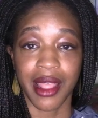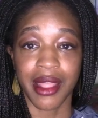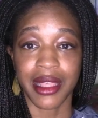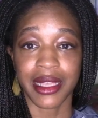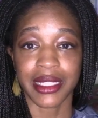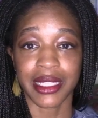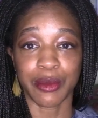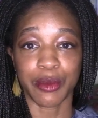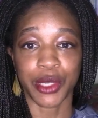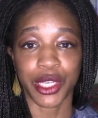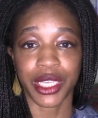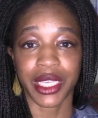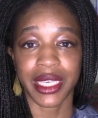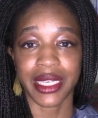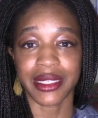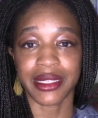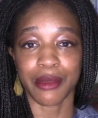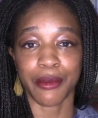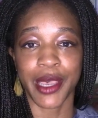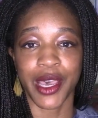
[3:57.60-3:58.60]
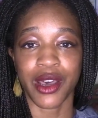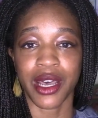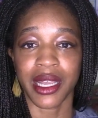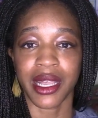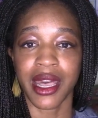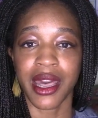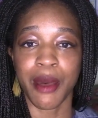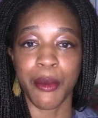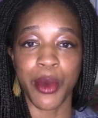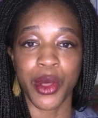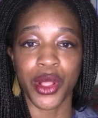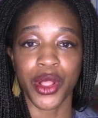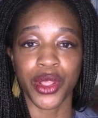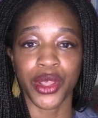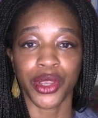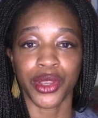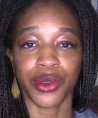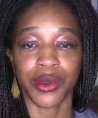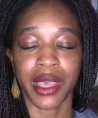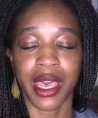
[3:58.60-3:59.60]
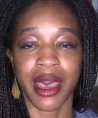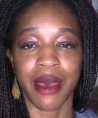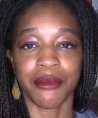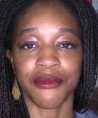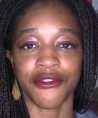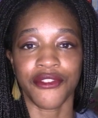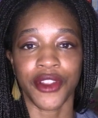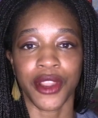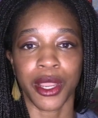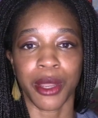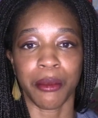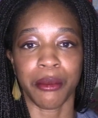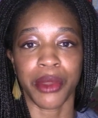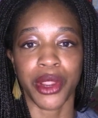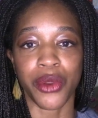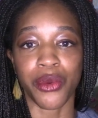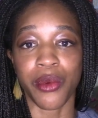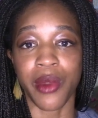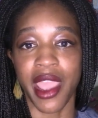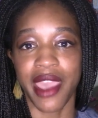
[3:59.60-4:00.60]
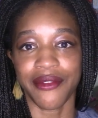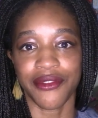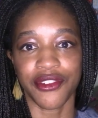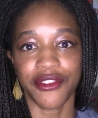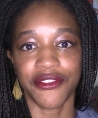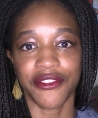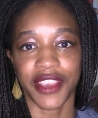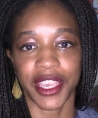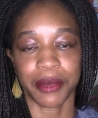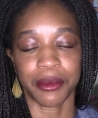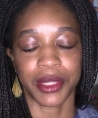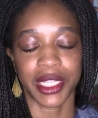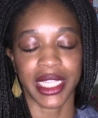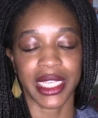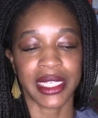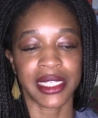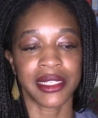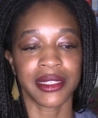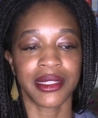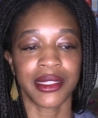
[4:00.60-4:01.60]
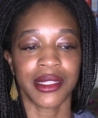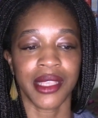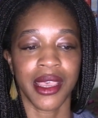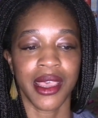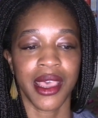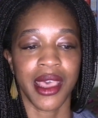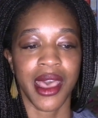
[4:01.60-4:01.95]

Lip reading: This book is about a couple who come from rival families.